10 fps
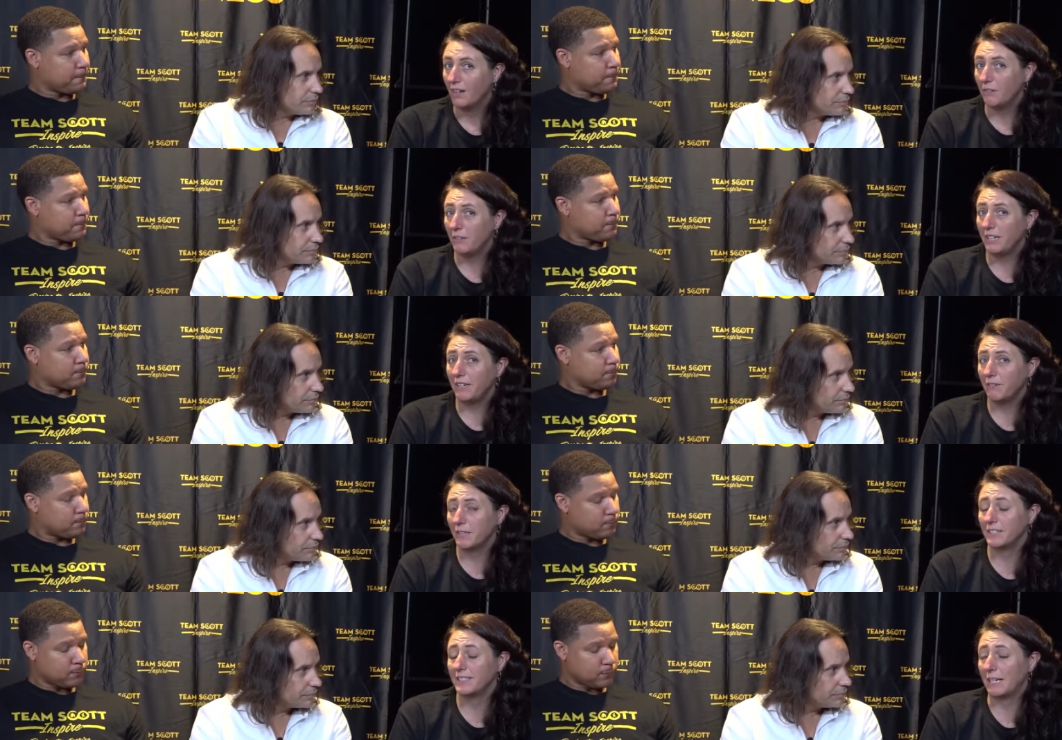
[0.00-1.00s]
Speaker 1: We were
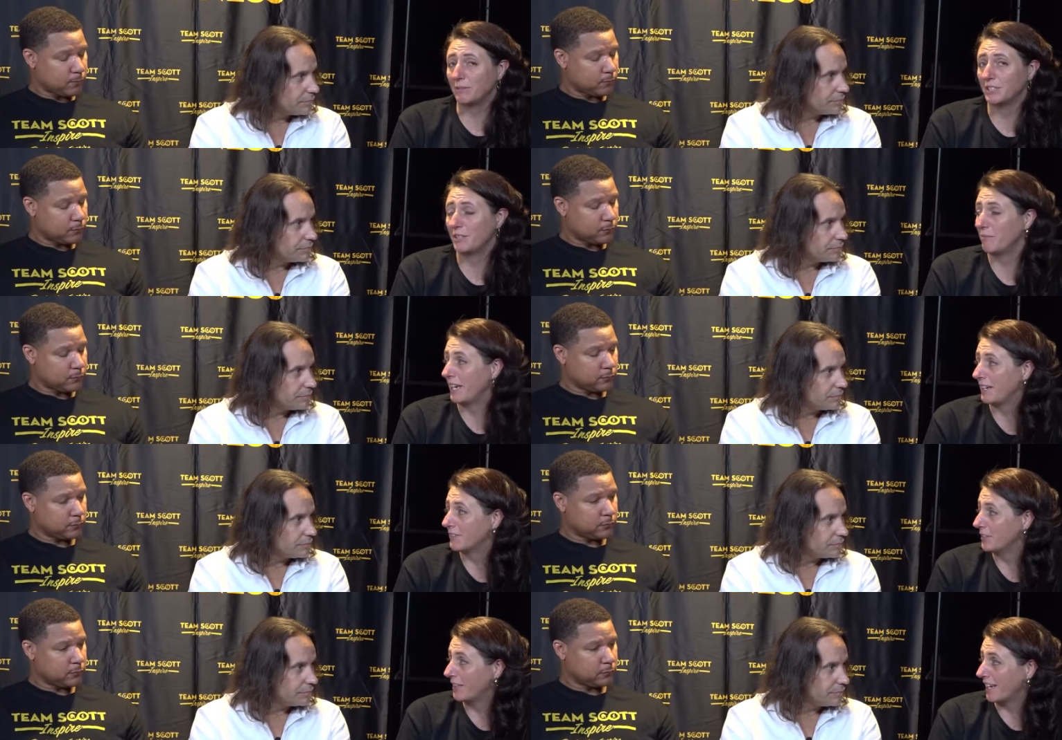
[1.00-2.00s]
established in May of
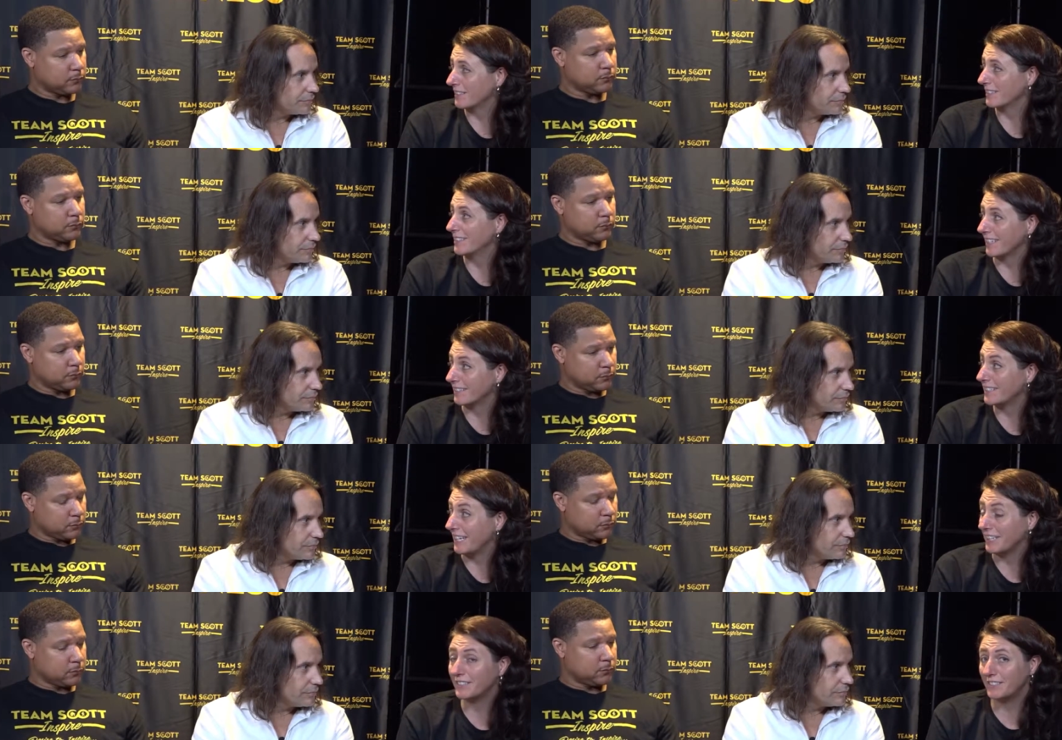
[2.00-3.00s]

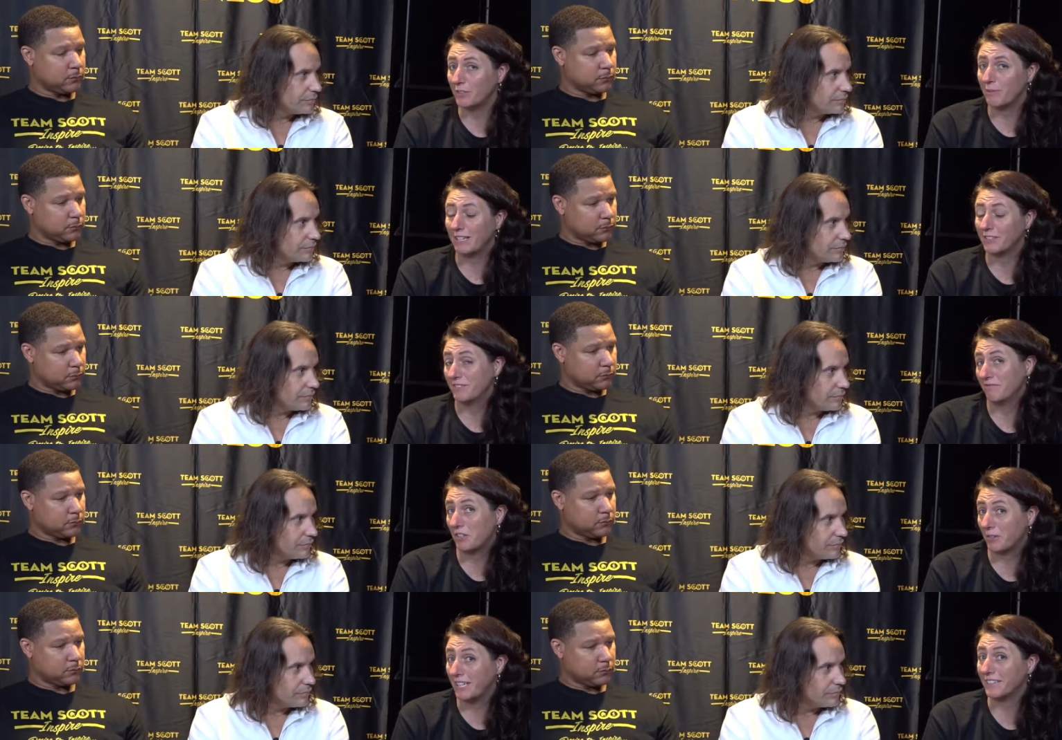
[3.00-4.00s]
2016, so about
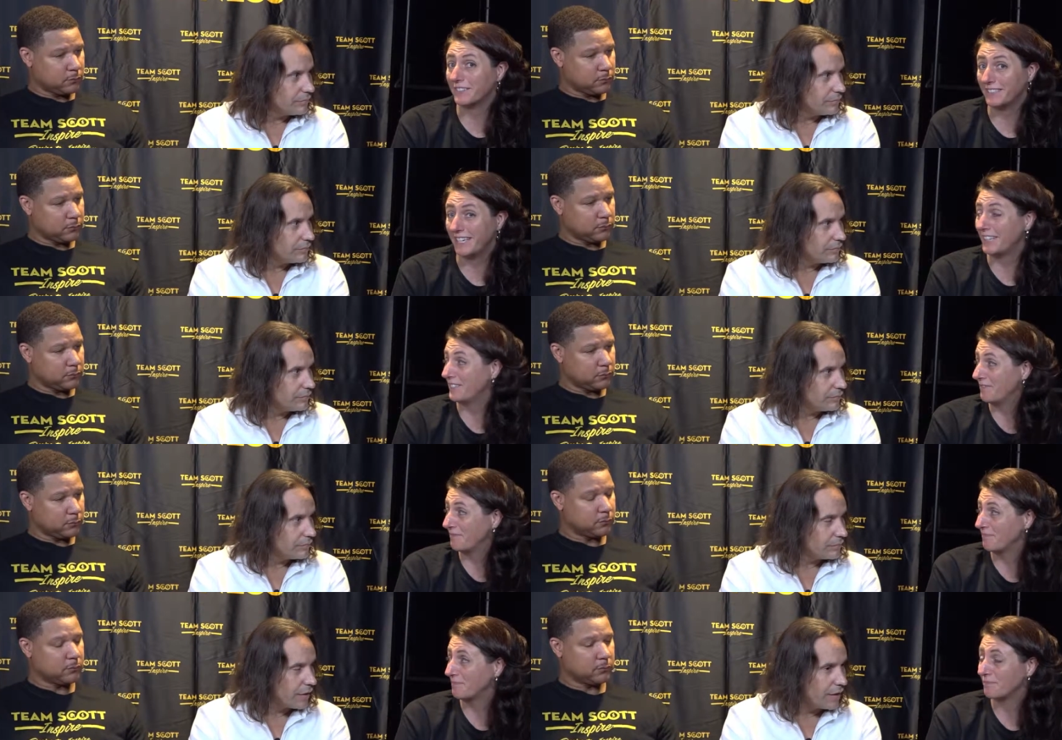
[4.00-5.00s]
three years now.
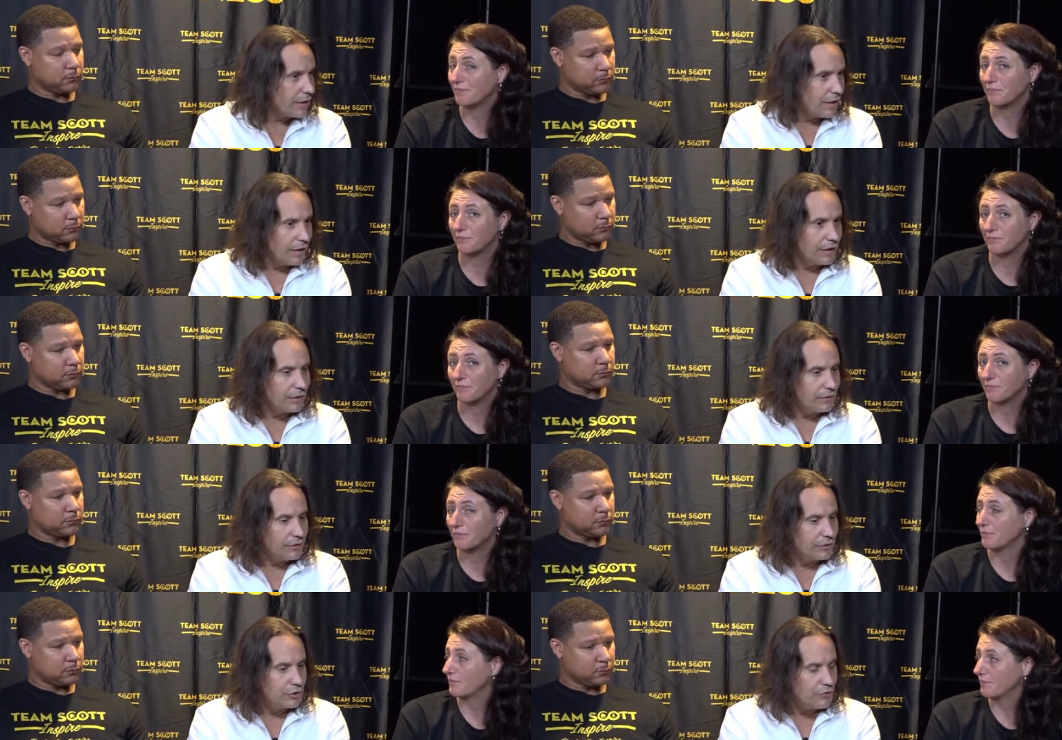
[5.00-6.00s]
Speaker 2: Okay.
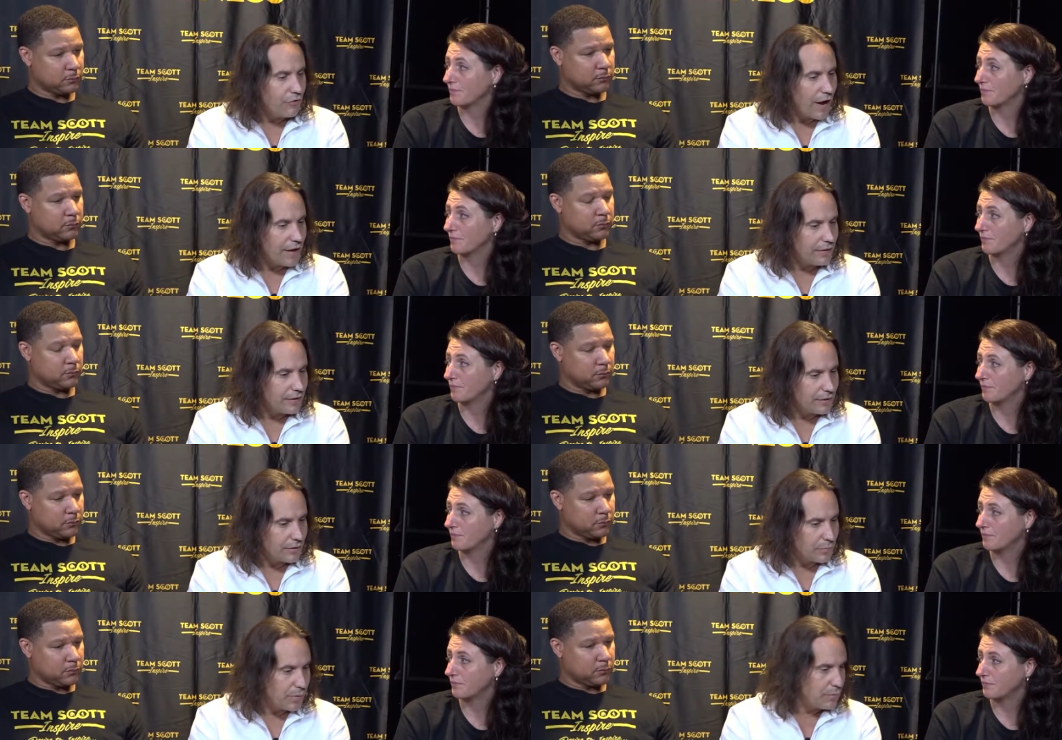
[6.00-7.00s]
And do you find that,
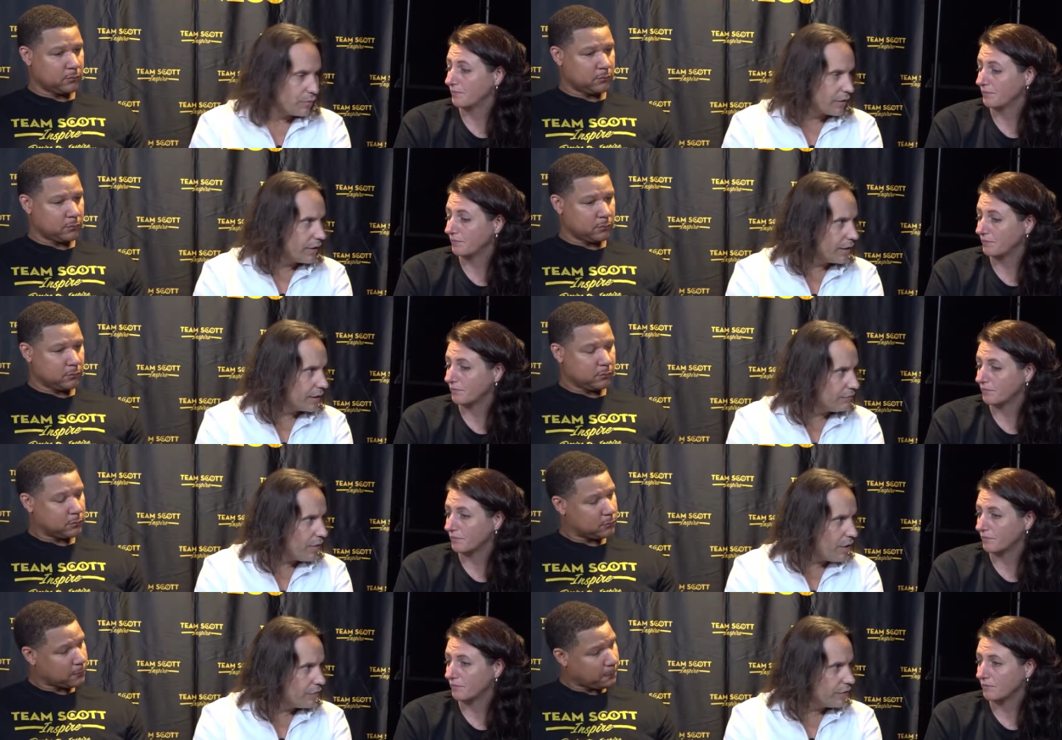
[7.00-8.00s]
that people are getting
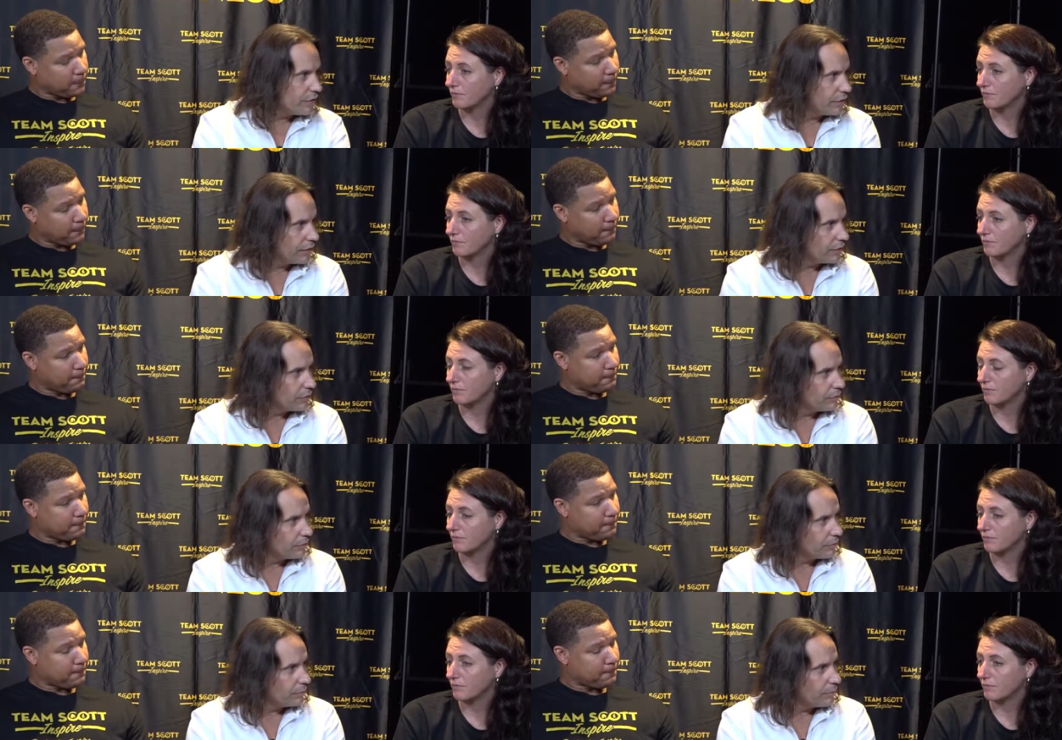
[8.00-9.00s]
involved in, in
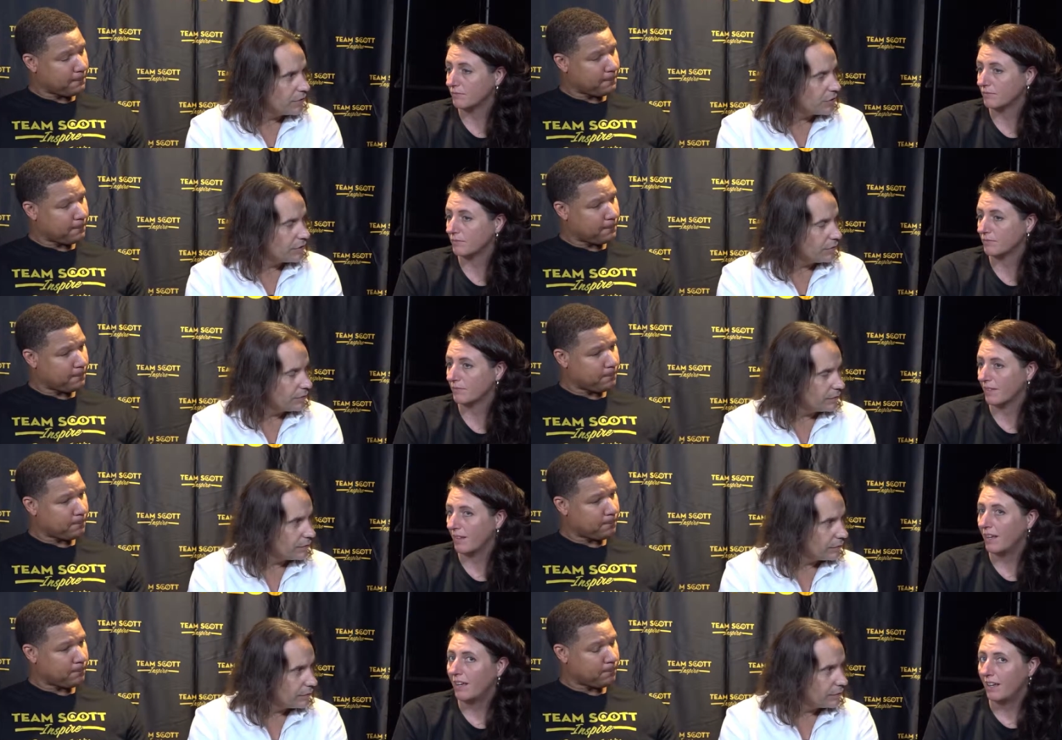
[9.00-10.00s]
your mission?
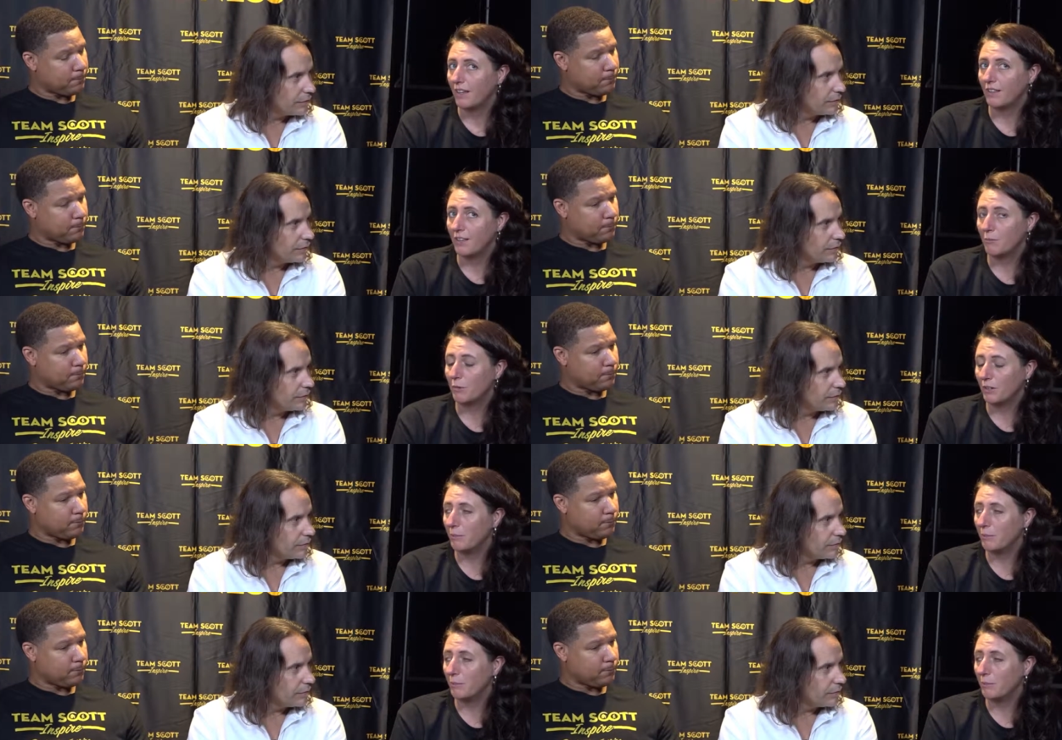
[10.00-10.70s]
Speaker 1: The more